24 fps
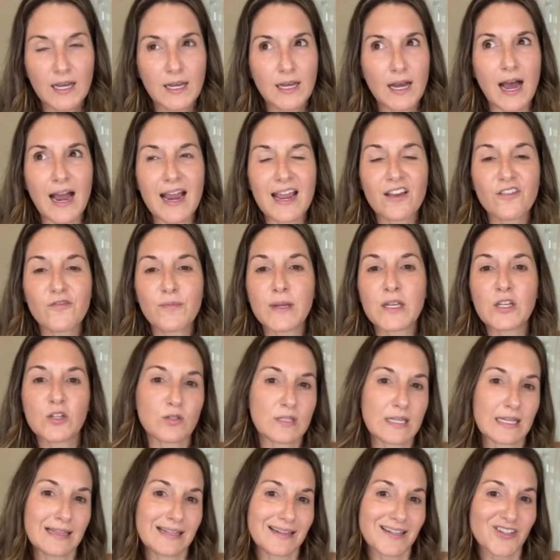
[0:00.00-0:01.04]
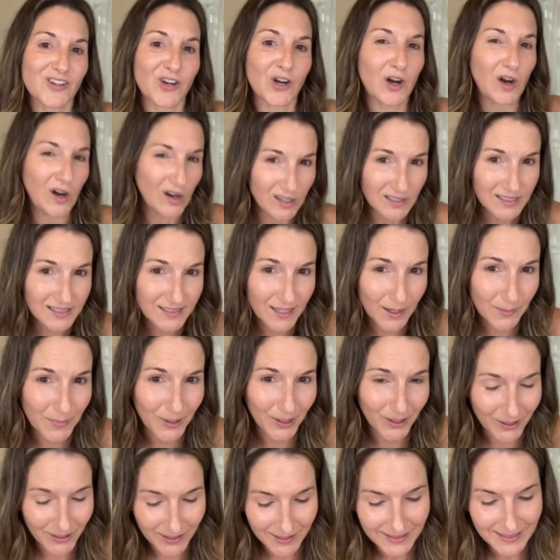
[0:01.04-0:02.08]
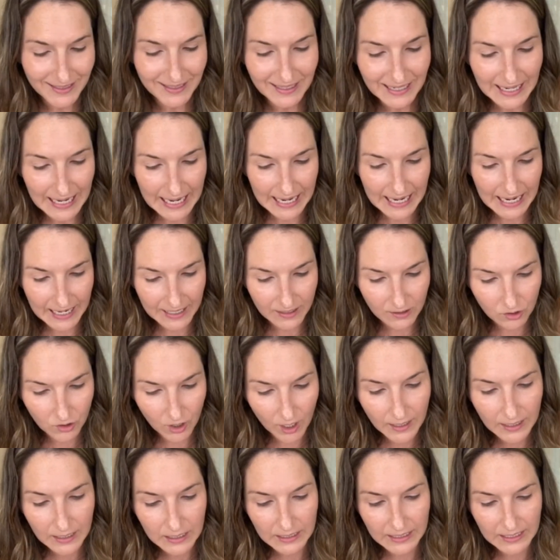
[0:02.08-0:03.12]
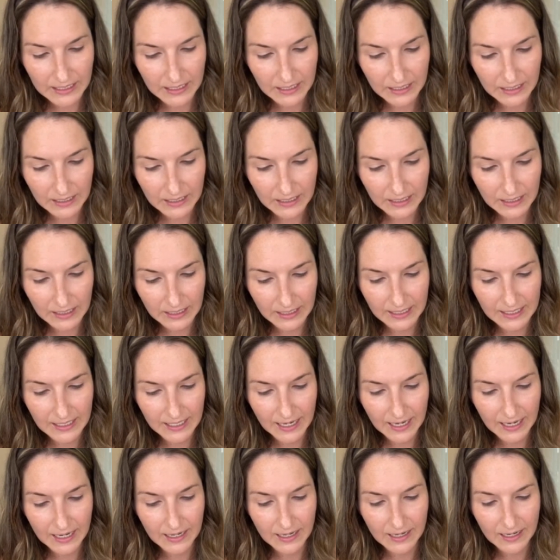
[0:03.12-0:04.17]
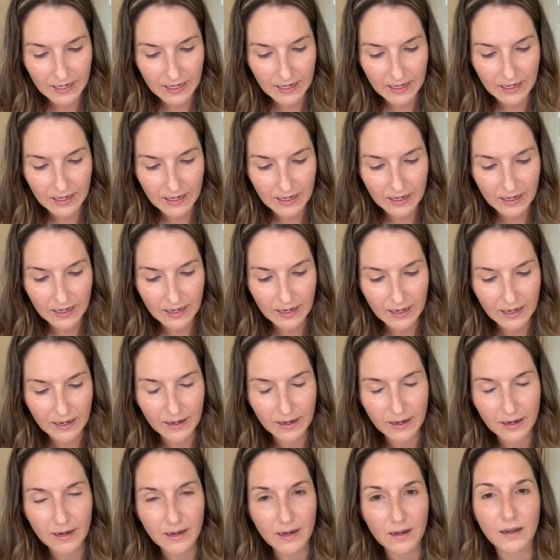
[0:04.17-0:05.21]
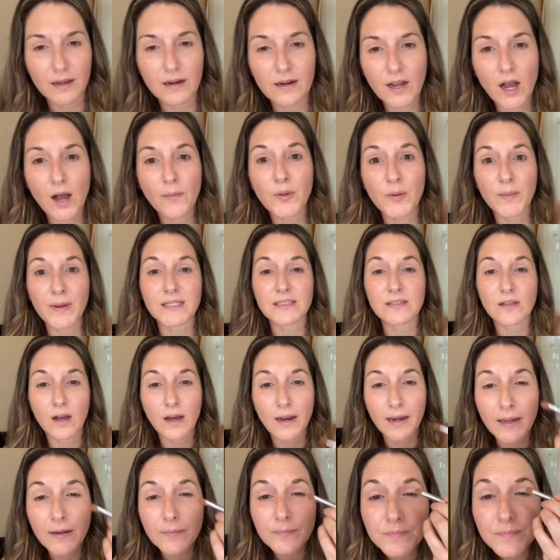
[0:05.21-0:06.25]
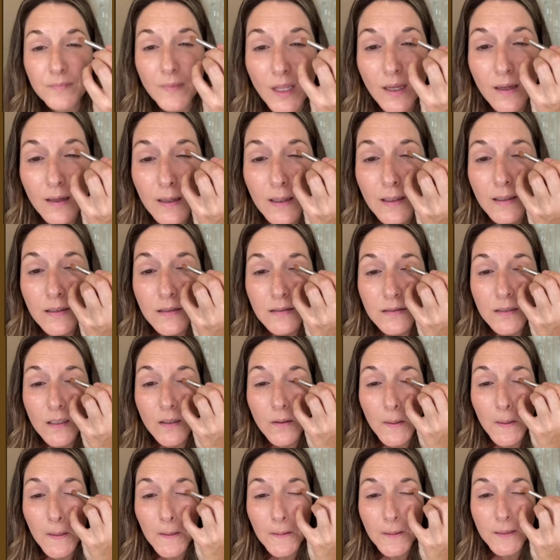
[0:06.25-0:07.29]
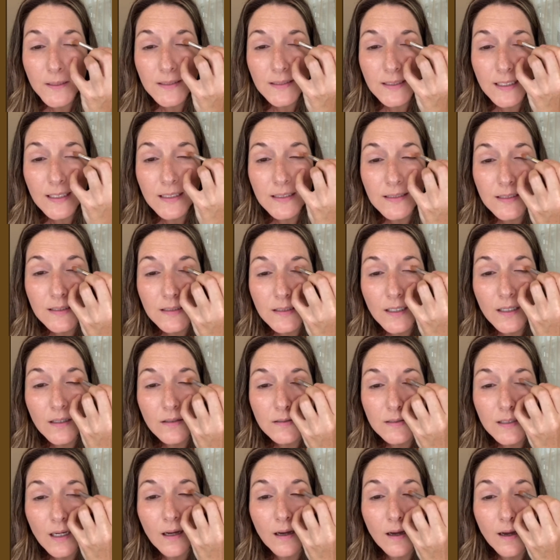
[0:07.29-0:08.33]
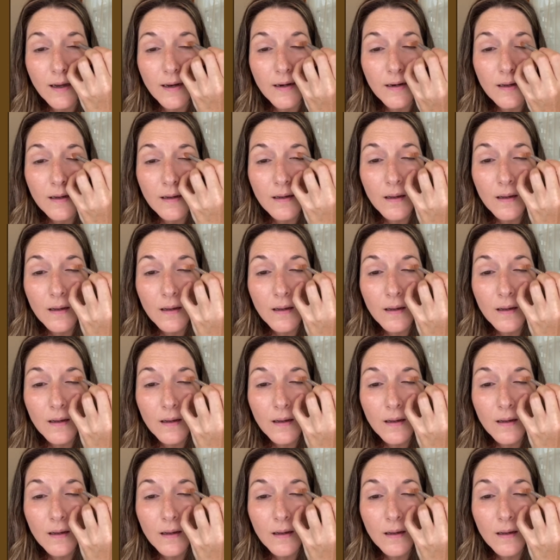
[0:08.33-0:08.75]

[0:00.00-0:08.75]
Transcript: I have been using this all summer and I chronically get compliments on it. So you'll see as this goes on.